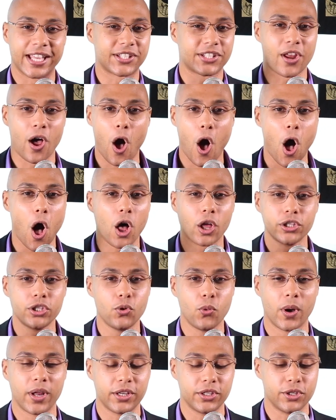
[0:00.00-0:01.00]
That's all
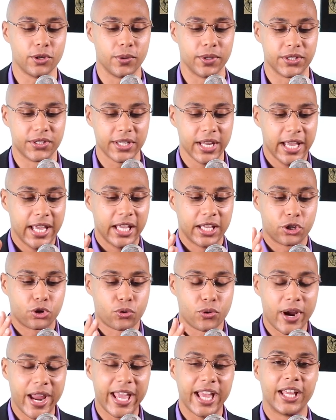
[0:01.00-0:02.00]
you want to do is
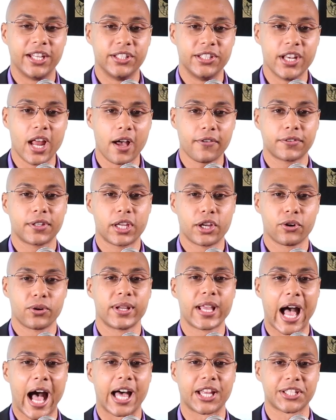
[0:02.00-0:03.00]
create enough
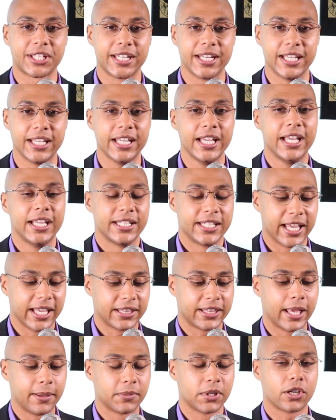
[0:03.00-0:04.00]
curiosity to
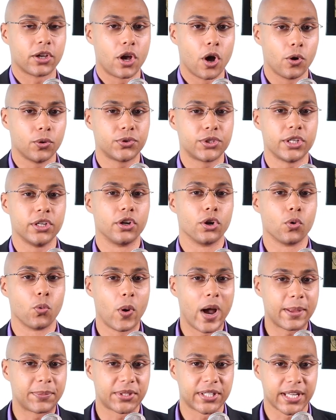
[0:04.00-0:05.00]
get them to go to your
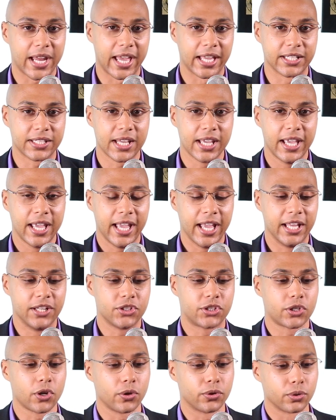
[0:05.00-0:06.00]
website.
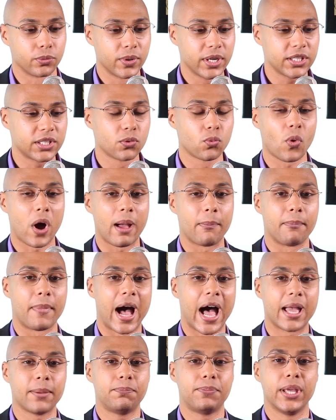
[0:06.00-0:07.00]
And so the reason why
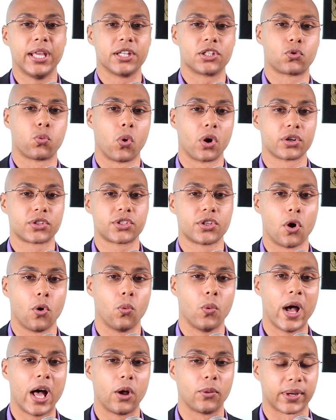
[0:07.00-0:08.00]
my pitch worked so
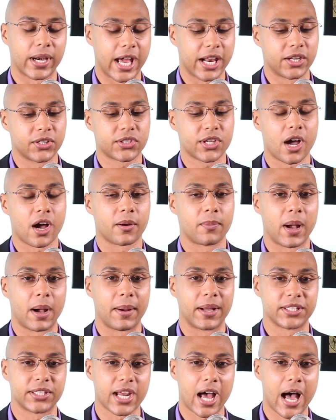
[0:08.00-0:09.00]
well when I didn't talk about
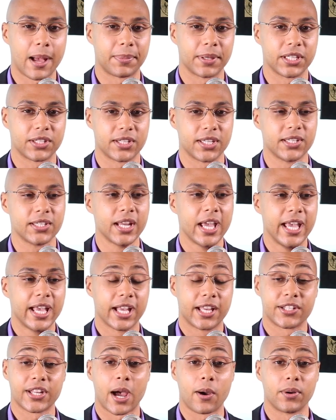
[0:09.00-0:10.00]
my topics is
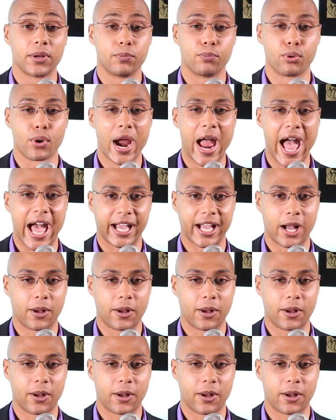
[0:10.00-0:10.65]
because I would brag.